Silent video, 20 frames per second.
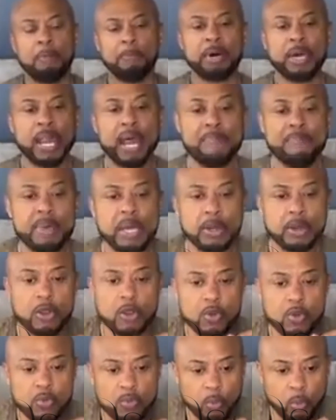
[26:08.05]
but I met
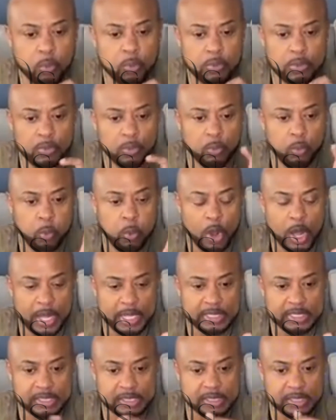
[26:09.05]
her
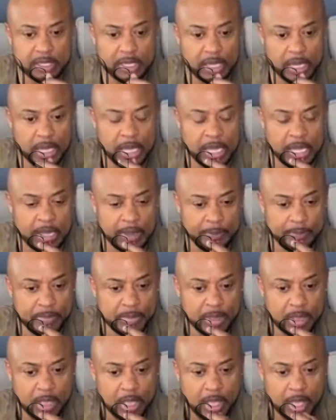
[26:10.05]
once, and
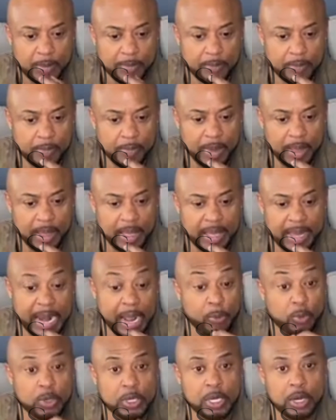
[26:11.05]

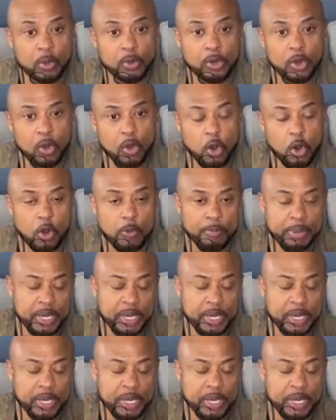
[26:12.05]
I really don't know her.